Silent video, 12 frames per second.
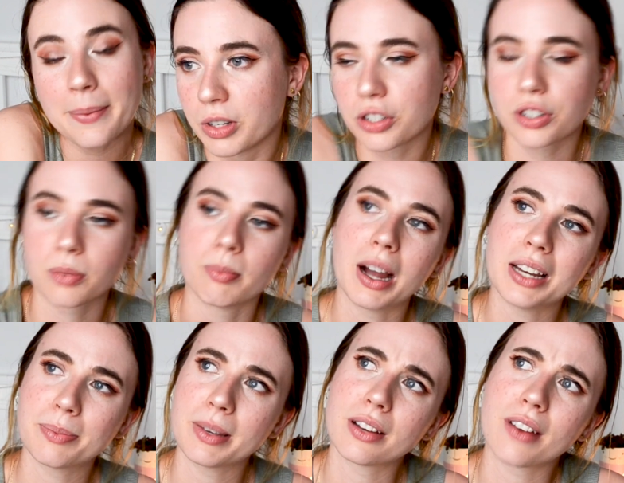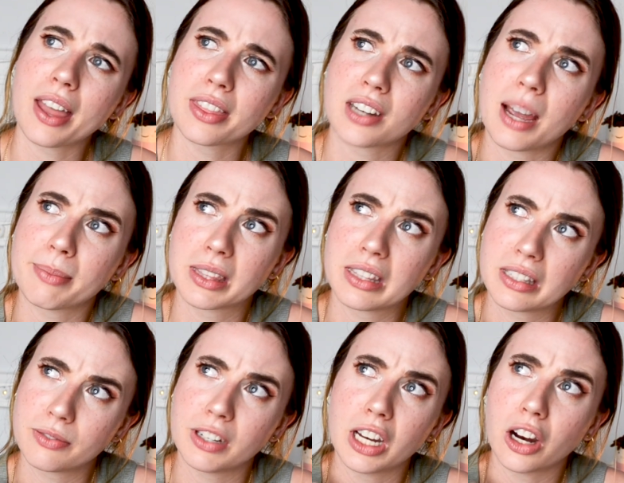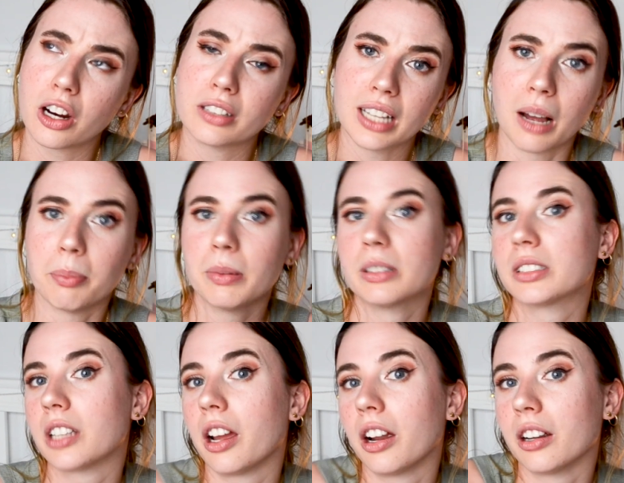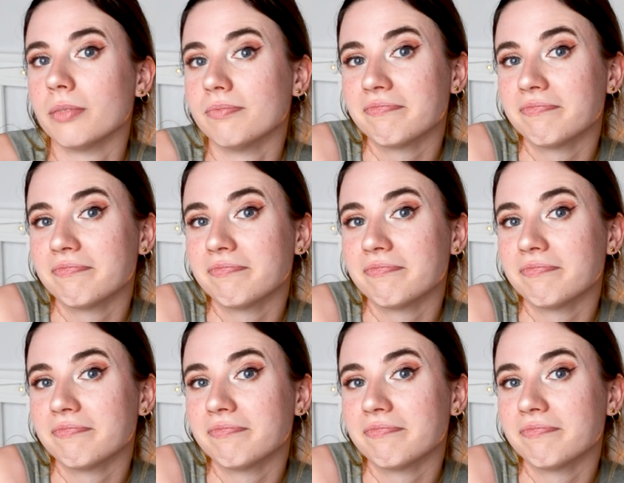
which might be around the time that this video goes up. So